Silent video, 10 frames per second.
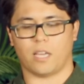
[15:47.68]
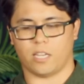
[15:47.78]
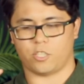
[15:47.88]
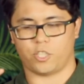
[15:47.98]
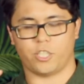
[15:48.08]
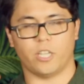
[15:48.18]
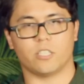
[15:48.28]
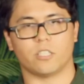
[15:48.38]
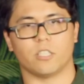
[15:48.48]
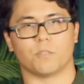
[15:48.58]
and it
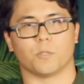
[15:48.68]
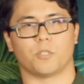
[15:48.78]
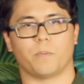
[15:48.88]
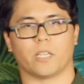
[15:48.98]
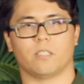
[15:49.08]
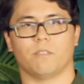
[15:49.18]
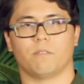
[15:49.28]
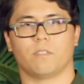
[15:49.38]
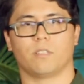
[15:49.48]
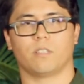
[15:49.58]
changes his
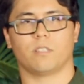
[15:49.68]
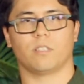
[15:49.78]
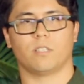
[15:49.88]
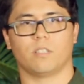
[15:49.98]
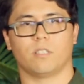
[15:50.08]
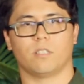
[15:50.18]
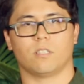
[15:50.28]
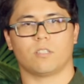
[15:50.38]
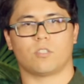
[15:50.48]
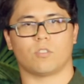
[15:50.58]
perspective
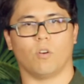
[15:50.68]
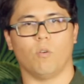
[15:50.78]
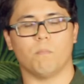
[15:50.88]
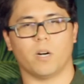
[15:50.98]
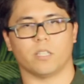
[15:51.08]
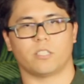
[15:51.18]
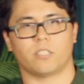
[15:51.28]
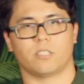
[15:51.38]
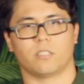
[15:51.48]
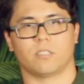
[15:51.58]
so
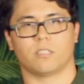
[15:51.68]
much